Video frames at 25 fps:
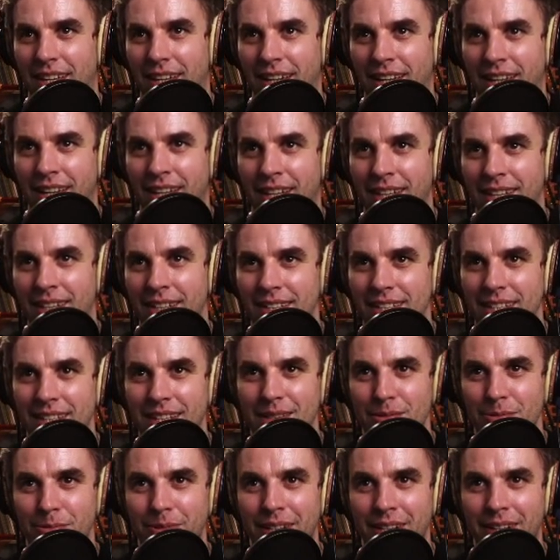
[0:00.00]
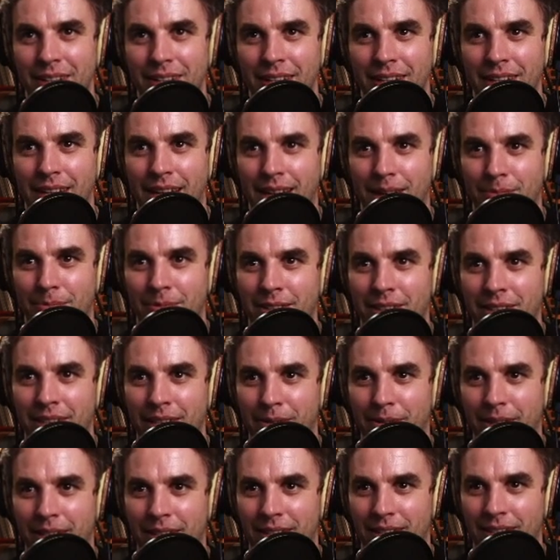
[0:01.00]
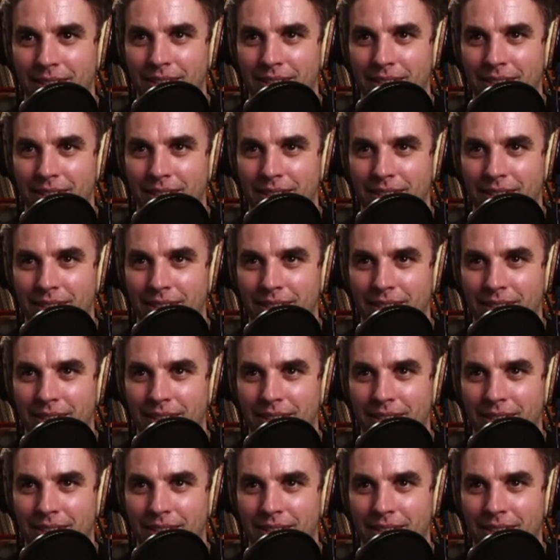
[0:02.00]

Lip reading: And this is where the game really